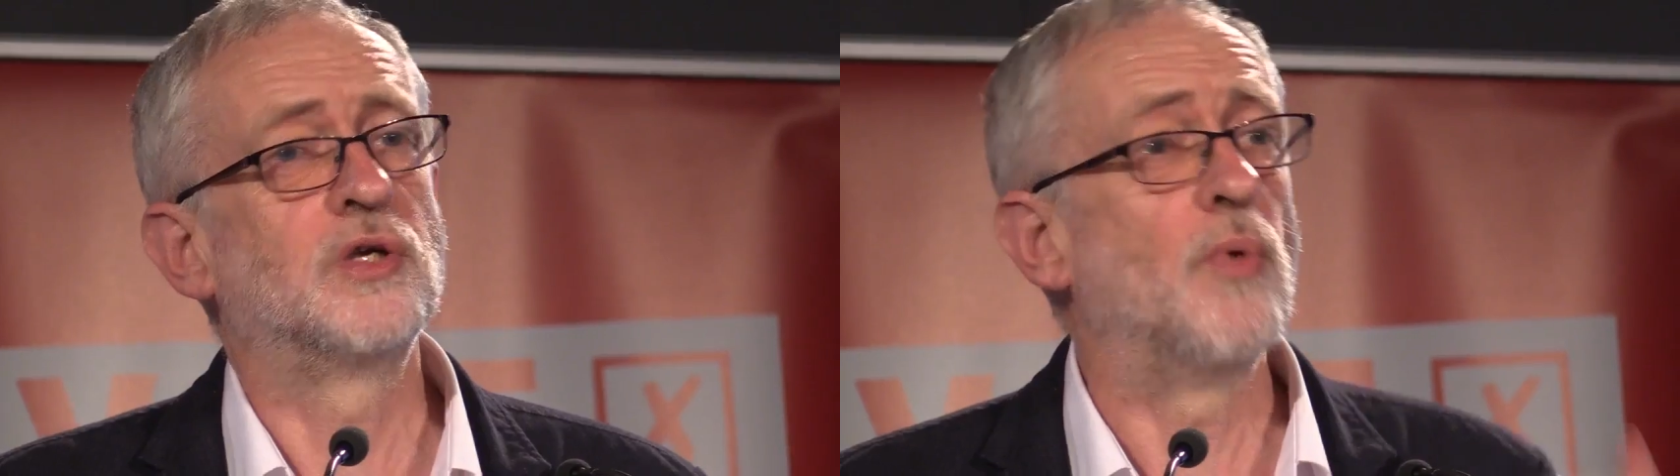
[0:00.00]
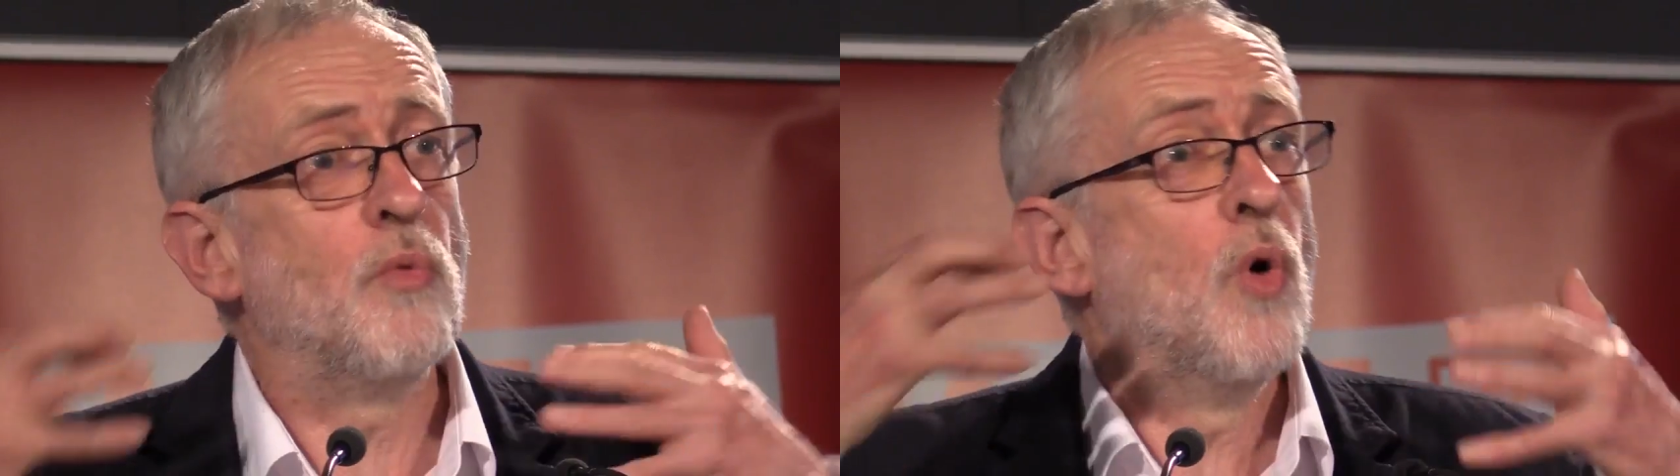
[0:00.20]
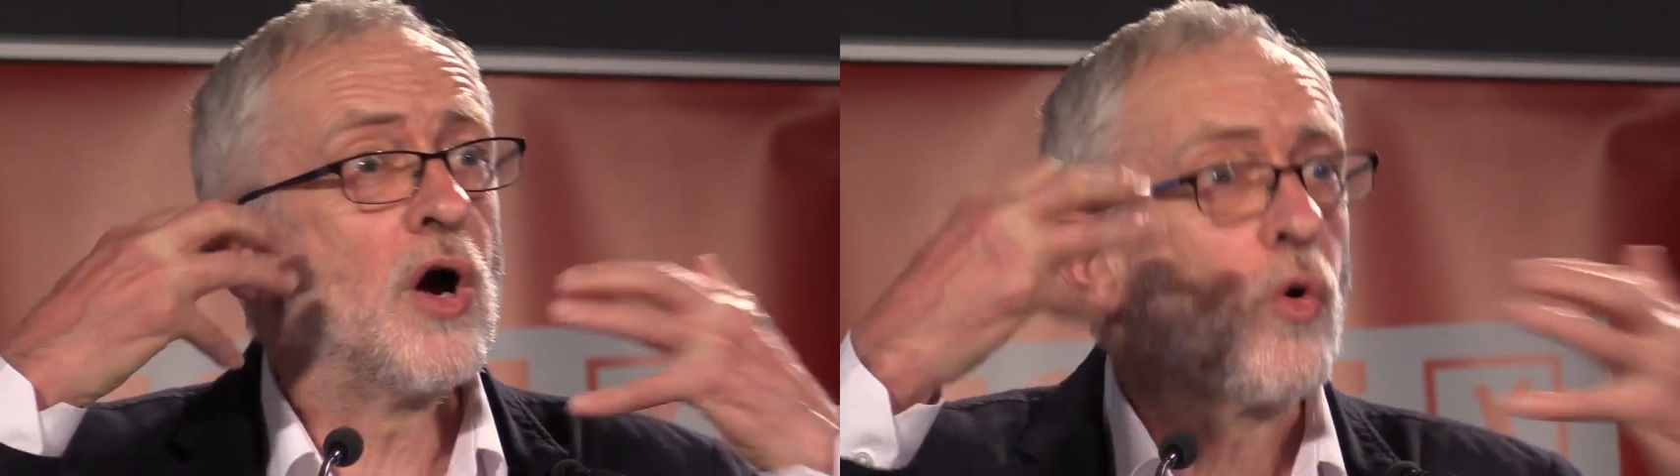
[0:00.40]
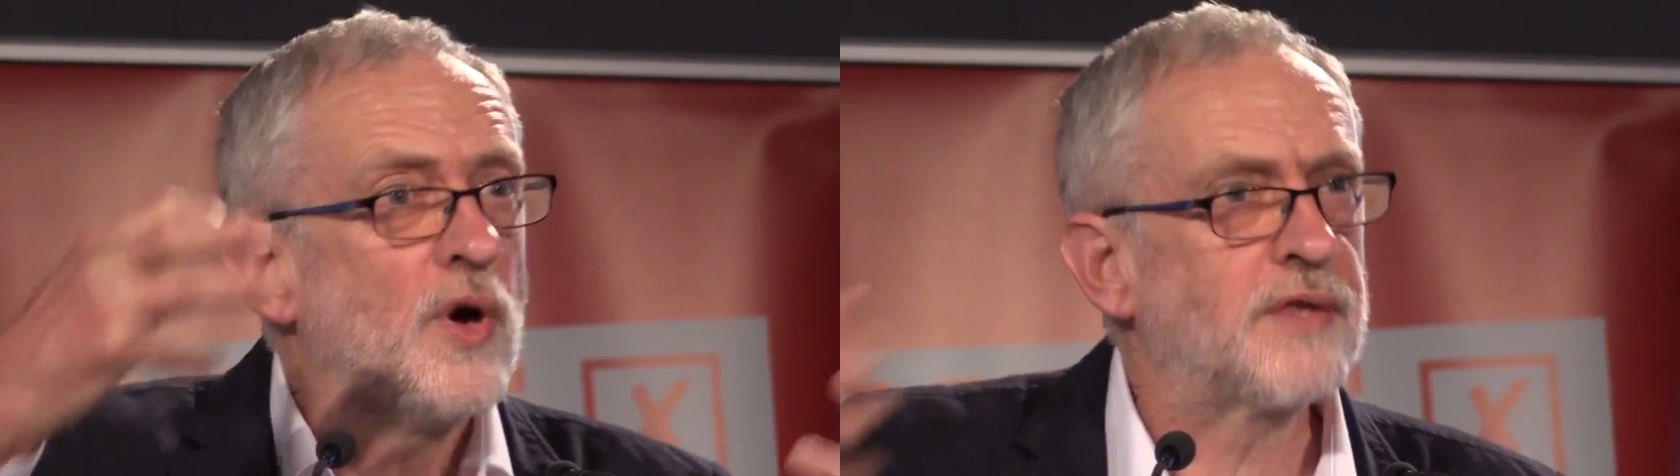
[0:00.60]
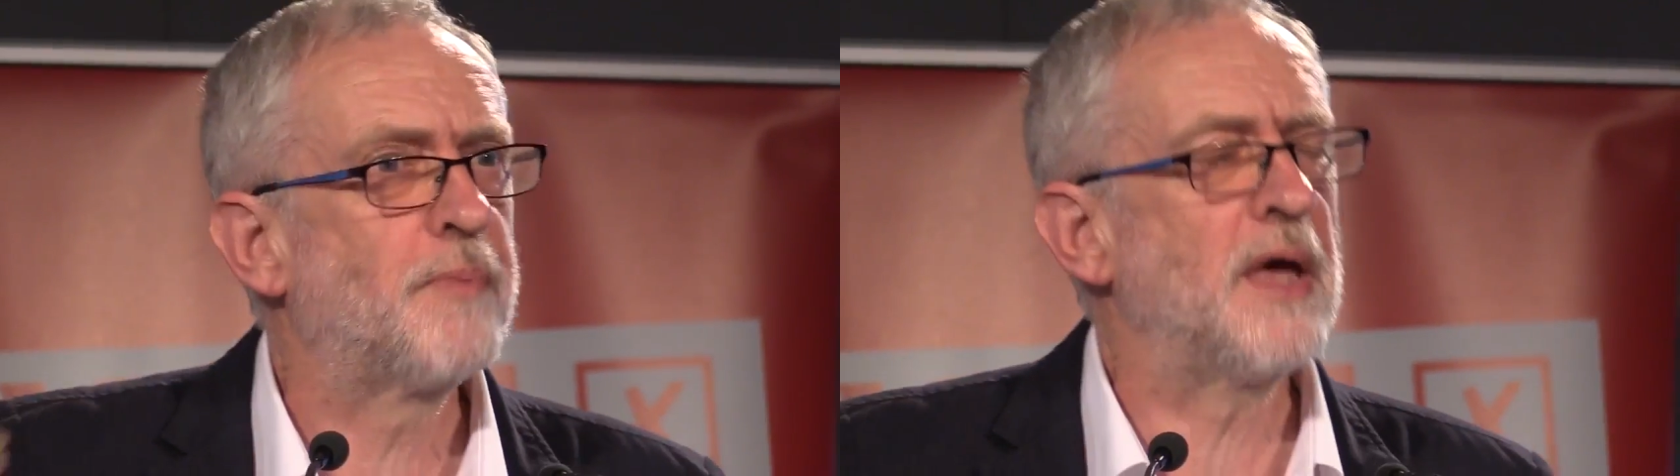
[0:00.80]
Do we work
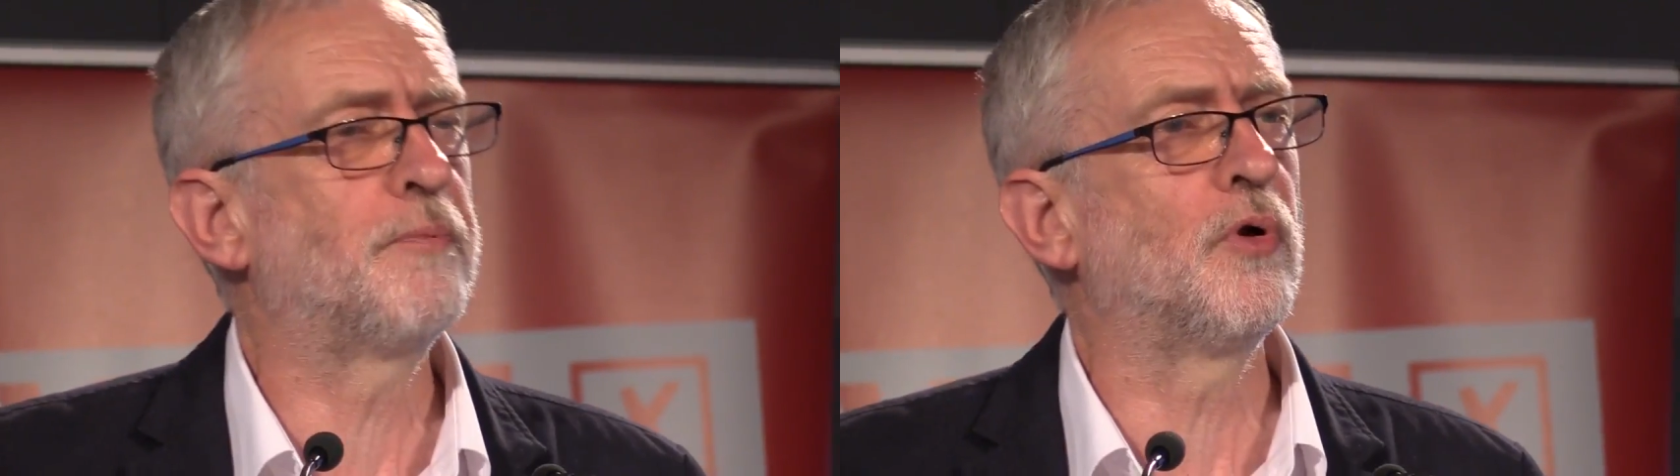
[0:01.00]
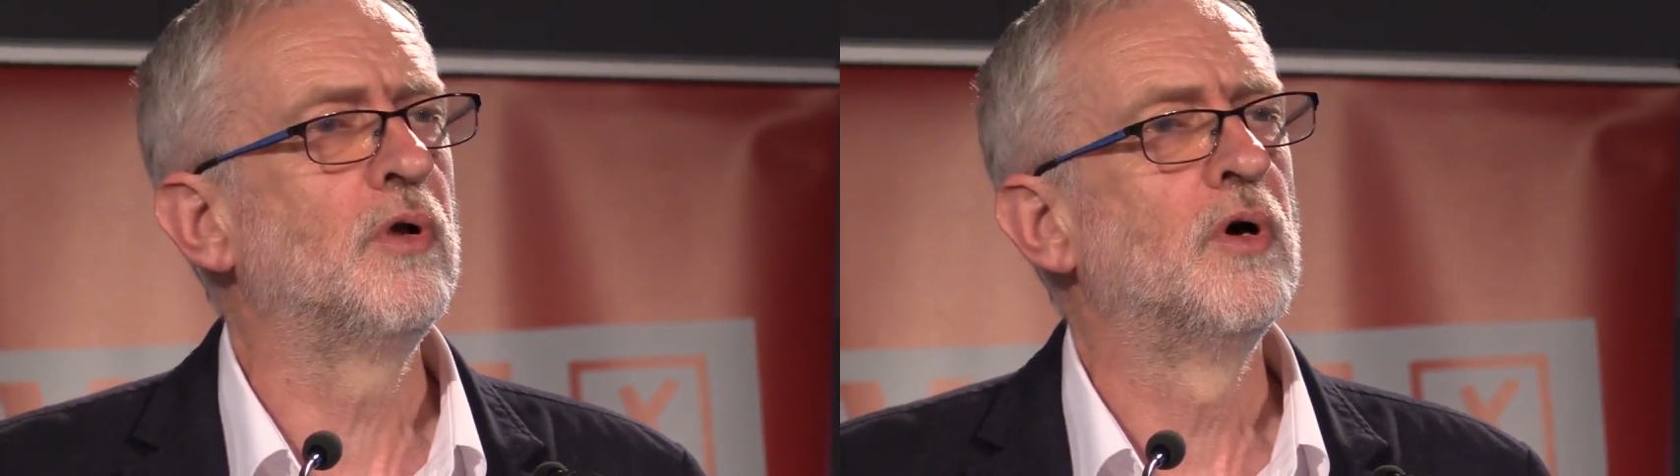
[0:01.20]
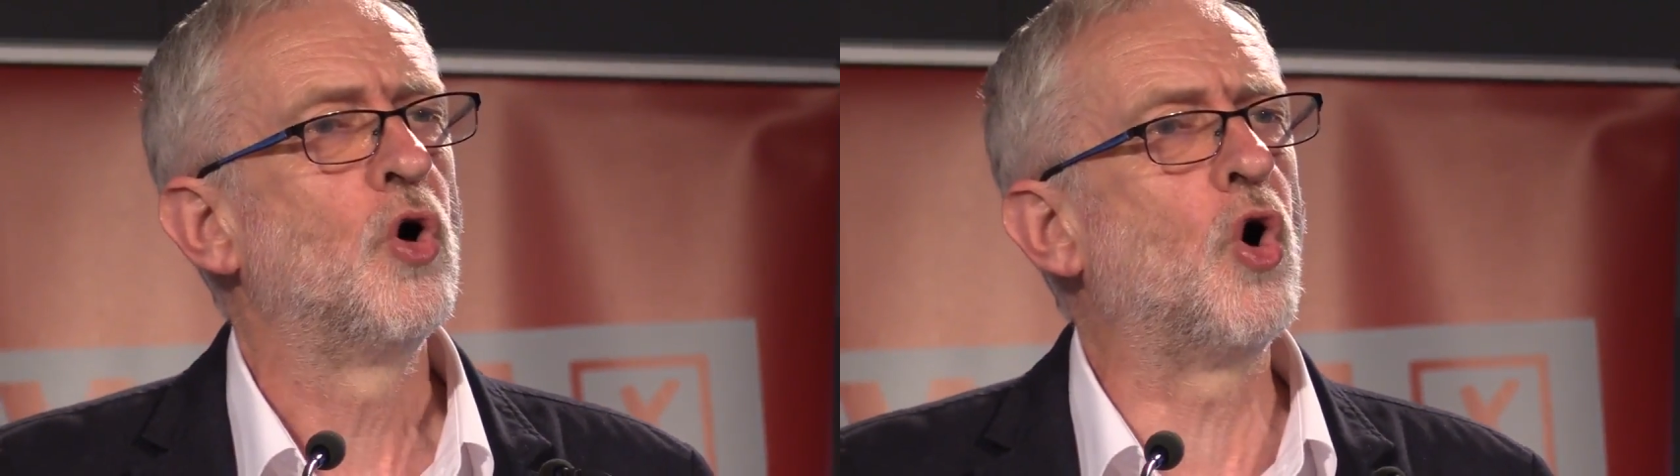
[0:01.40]
with people